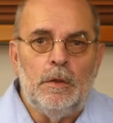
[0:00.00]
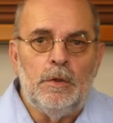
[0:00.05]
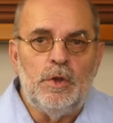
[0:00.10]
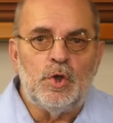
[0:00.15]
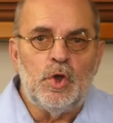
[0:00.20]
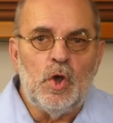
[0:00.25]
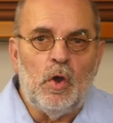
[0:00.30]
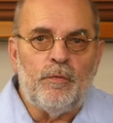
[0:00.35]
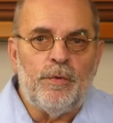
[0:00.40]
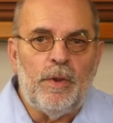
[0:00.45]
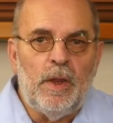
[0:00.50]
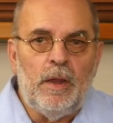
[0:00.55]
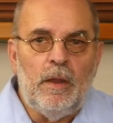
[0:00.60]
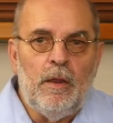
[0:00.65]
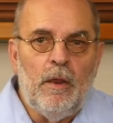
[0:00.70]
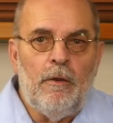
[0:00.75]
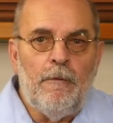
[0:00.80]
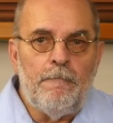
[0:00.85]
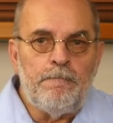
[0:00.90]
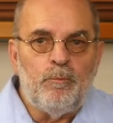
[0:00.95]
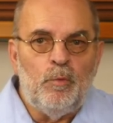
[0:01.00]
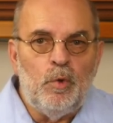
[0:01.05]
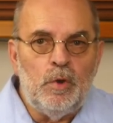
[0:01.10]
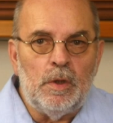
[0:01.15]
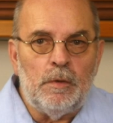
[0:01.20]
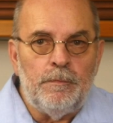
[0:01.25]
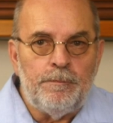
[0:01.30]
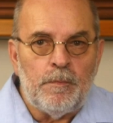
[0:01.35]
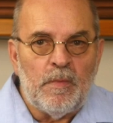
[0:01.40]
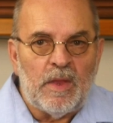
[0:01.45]
The software
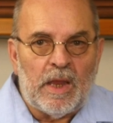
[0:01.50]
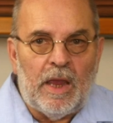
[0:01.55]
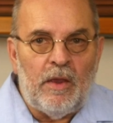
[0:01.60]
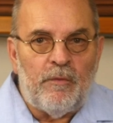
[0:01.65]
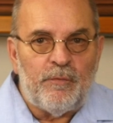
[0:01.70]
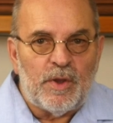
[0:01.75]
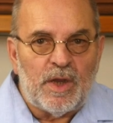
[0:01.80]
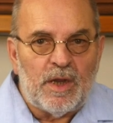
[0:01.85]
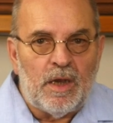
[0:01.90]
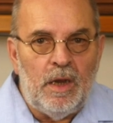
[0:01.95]
will have